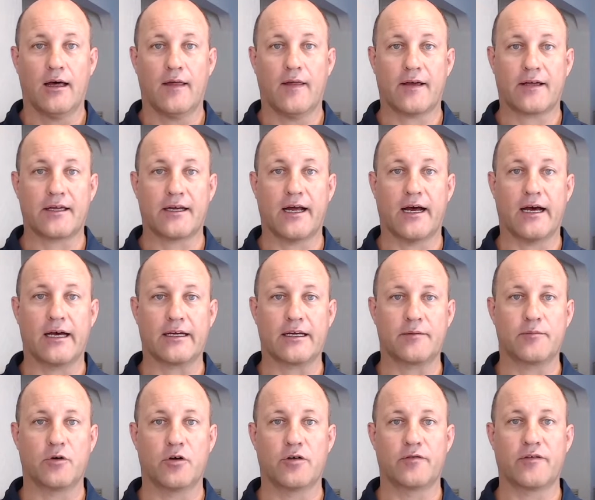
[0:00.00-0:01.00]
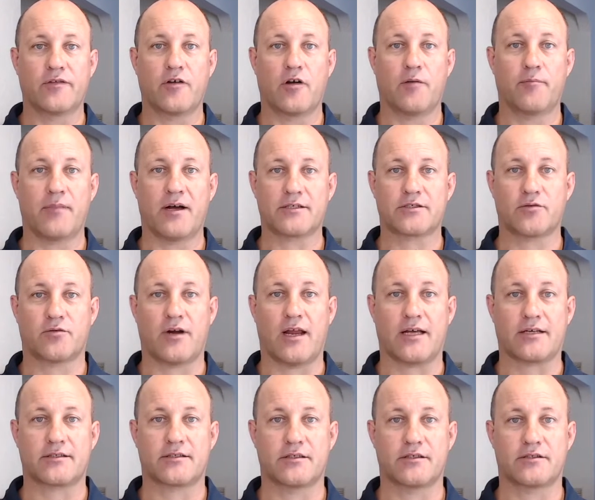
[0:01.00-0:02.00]
they can hardly move, and they're on muscle
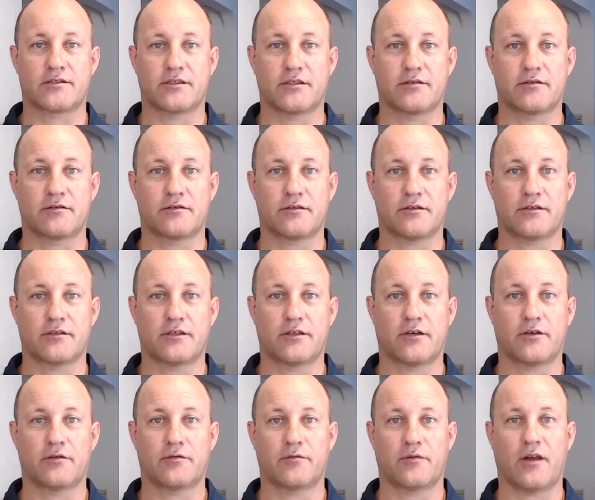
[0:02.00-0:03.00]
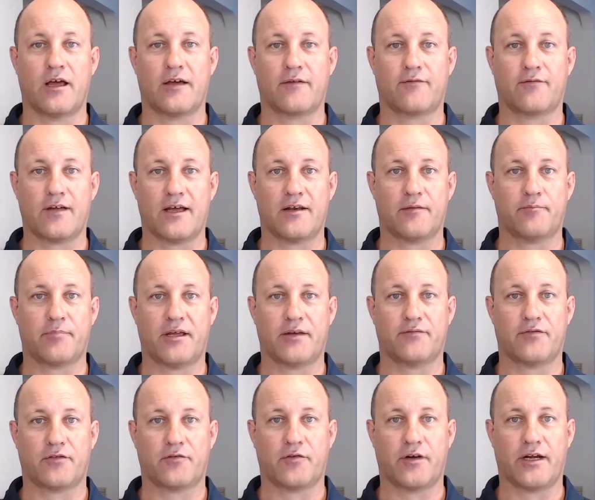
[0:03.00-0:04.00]
relaxants and lying flat in bed
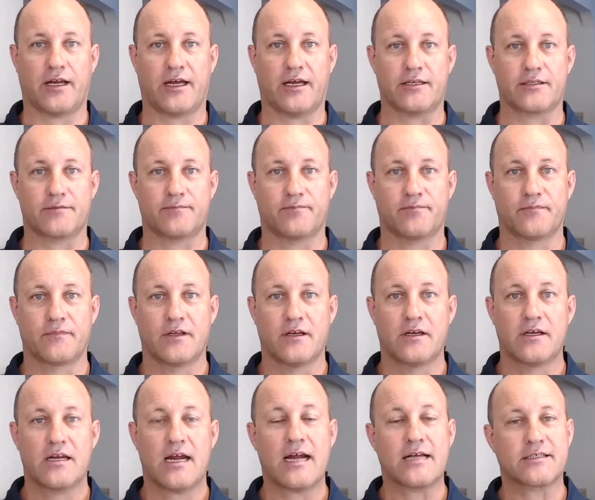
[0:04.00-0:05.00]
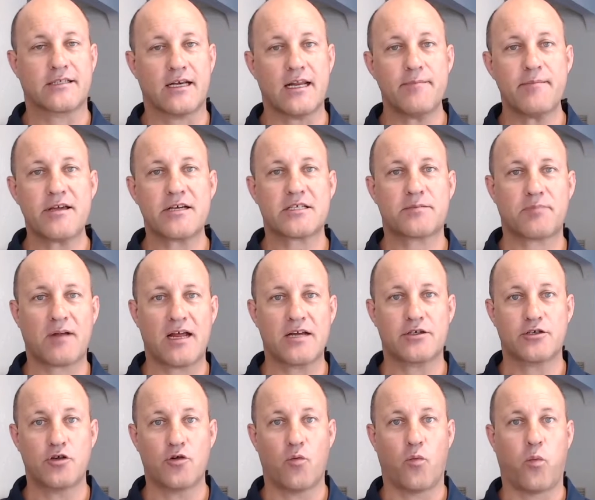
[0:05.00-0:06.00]
for 3 days. All right, so let me explain
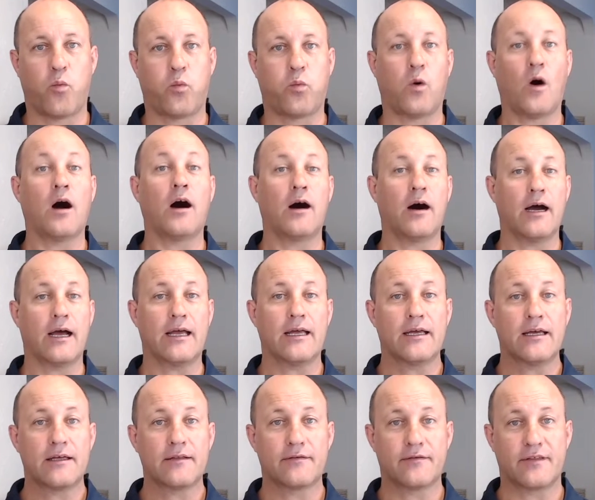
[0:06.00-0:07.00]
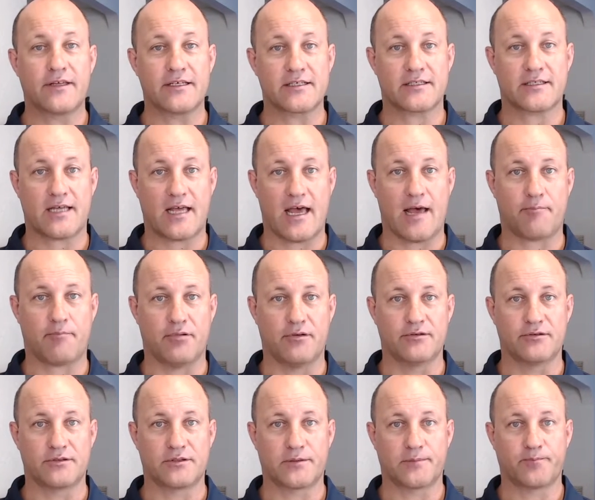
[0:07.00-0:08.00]
to you why this
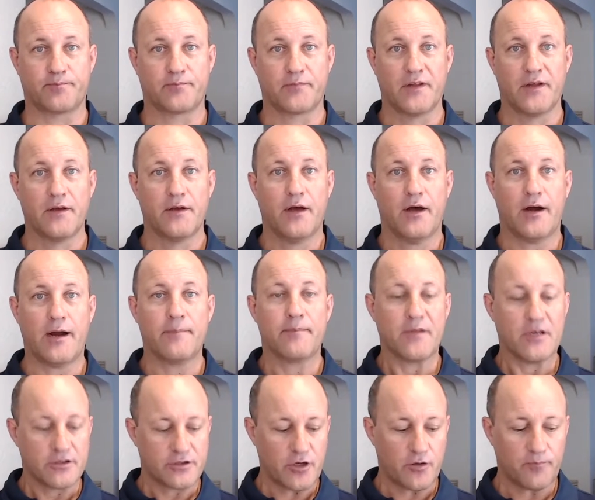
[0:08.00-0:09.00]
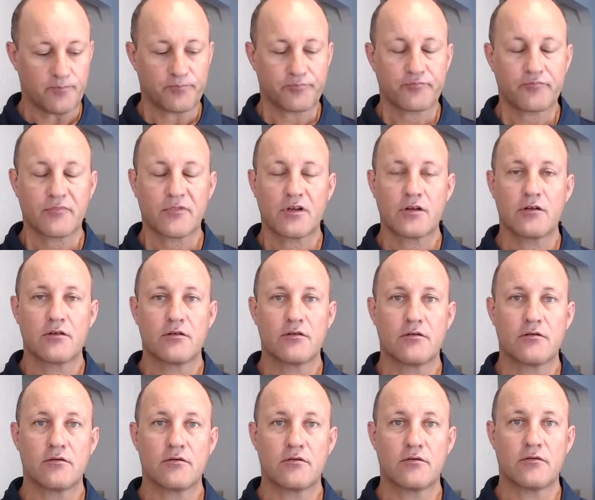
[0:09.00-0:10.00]
happens. All right, so
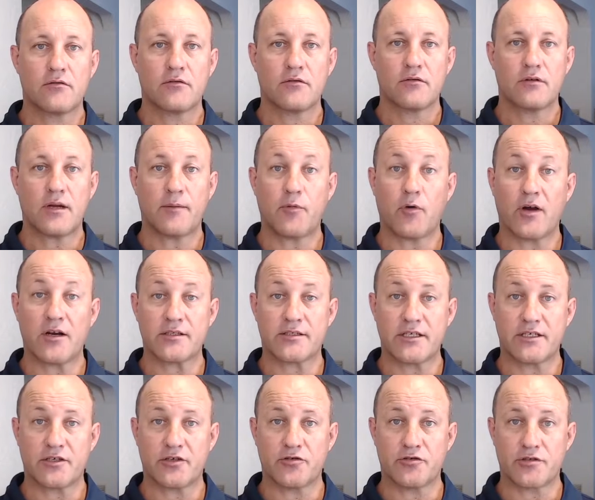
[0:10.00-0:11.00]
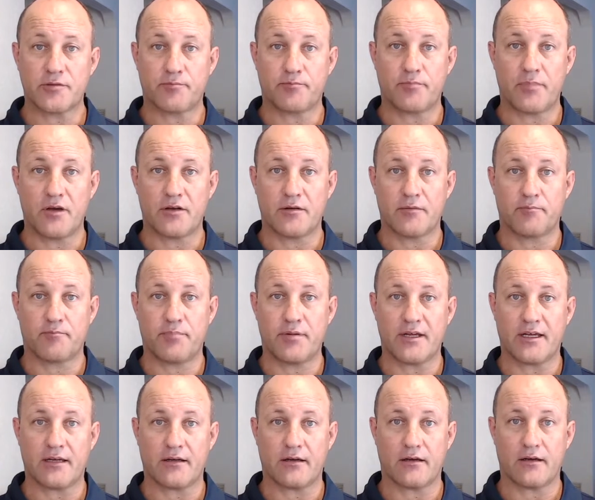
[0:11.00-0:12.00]
number one, I said to you, is a
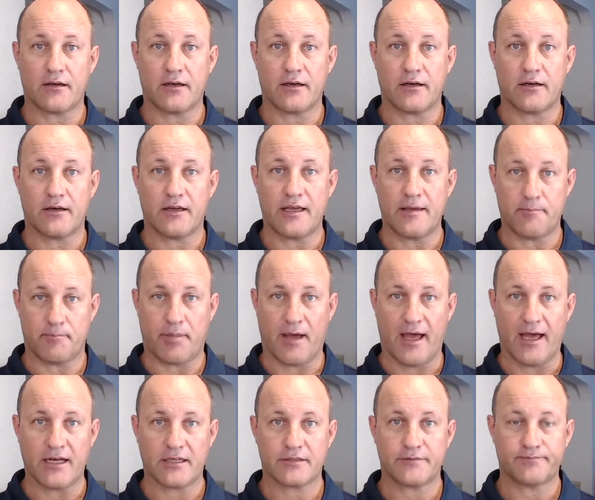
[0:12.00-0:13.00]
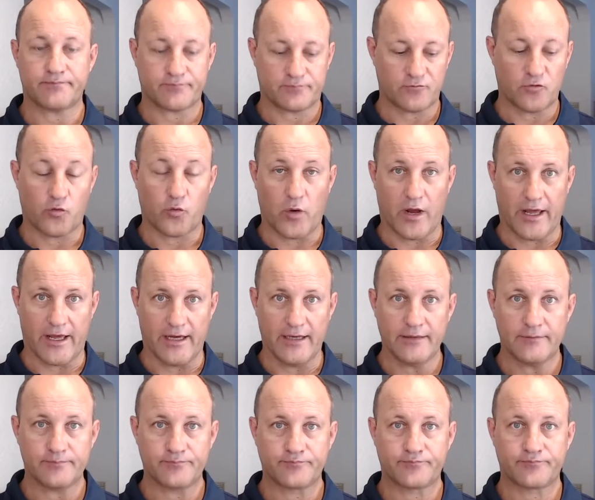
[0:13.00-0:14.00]
big impact, rare.